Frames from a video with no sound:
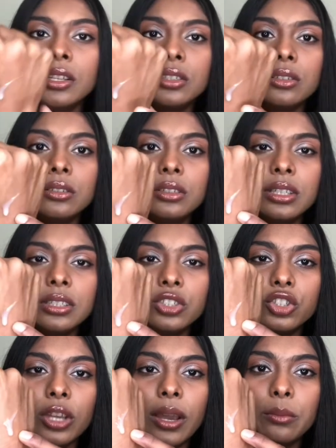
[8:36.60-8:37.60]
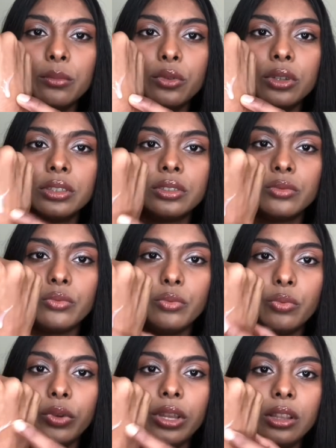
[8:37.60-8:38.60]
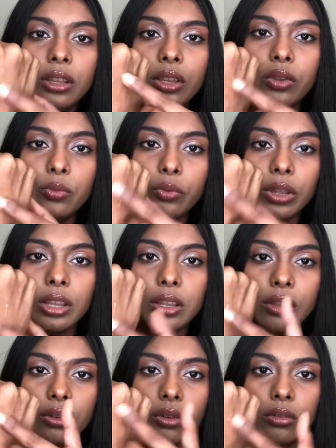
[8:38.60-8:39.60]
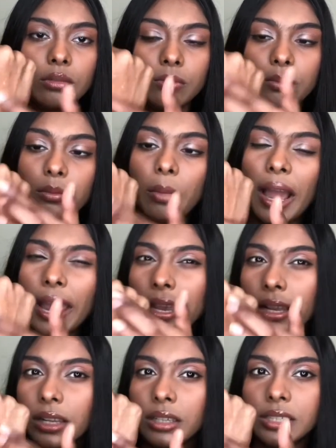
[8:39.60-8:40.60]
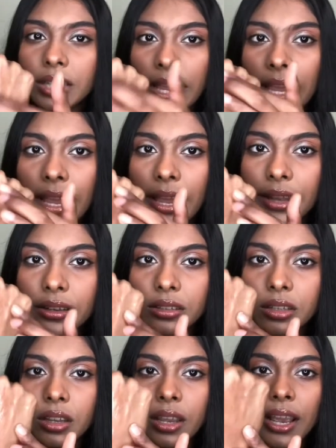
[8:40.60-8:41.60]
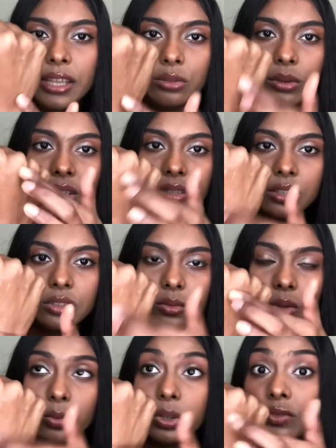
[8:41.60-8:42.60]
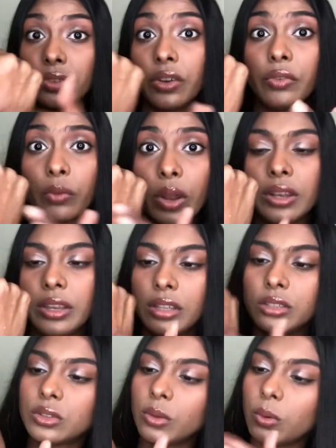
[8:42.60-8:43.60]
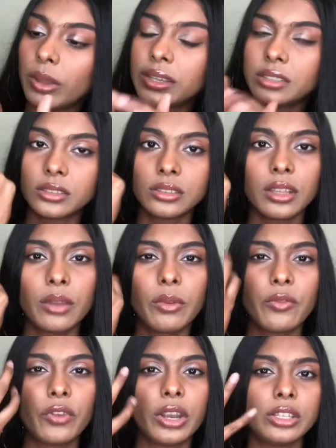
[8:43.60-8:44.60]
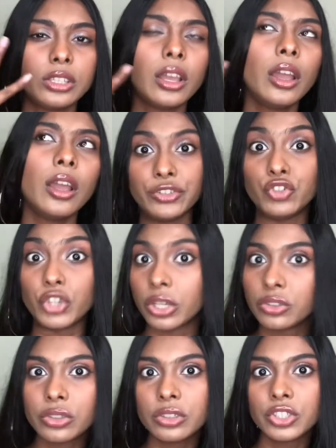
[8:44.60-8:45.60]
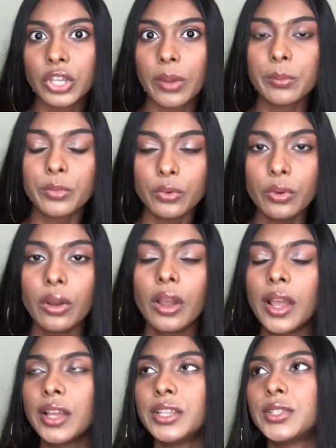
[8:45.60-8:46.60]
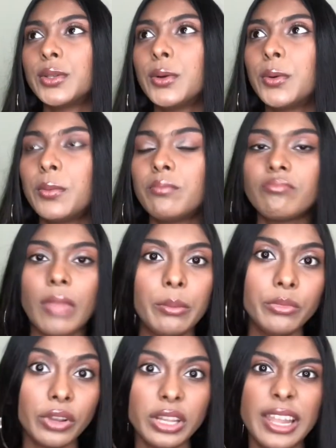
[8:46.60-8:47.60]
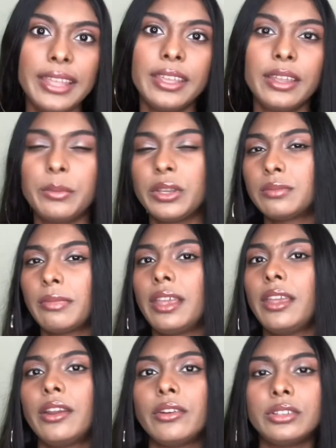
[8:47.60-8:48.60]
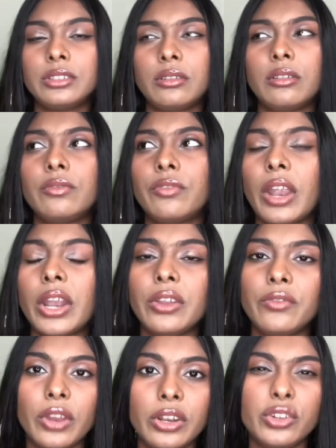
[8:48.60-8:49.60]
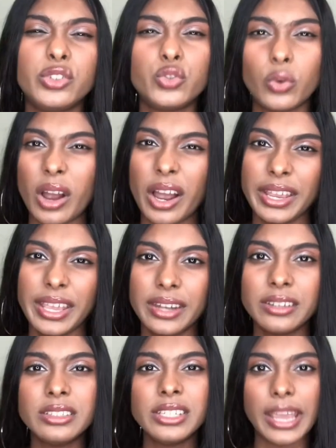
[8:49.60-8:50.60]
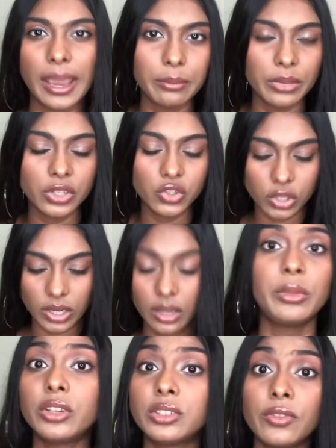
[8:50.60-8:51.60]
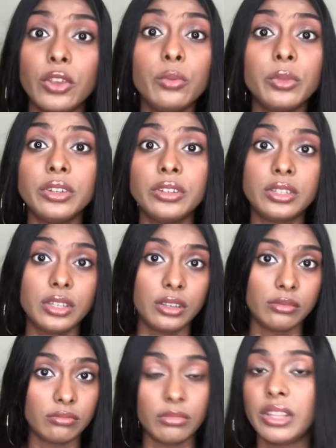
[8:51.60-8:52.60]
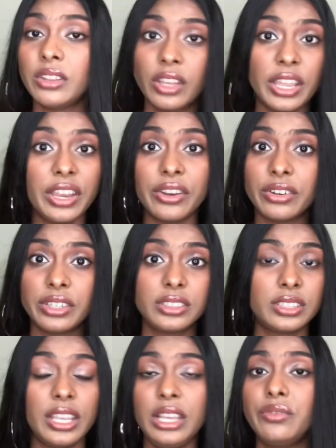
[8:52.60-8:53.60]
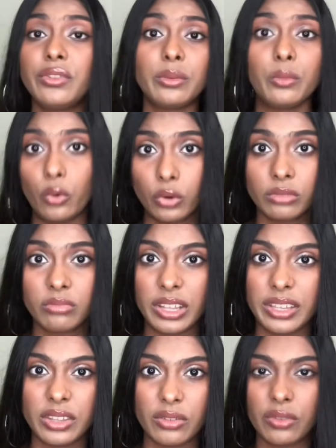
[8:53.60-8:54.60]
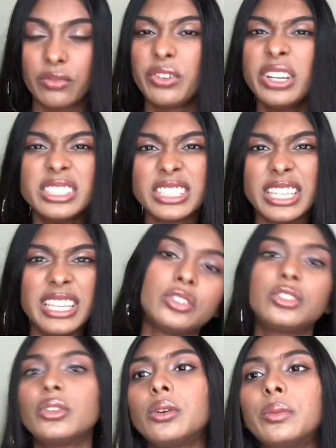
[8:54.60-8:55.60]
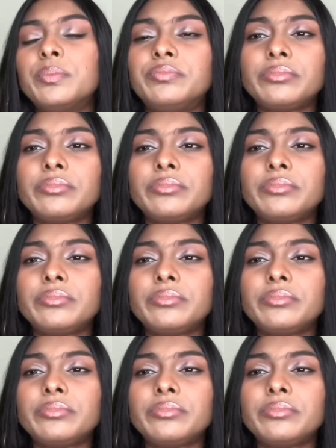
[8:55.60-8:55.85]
So this shampoo is really, really, you know, mild, and as you can see, it was very runny. So I guess it's gonna be a very gentle shampoo. So I'm really liking it because my hair is, you know, very, very dry and damaged. Because of humidity in the air, it's even more, like, you know, frizzy. So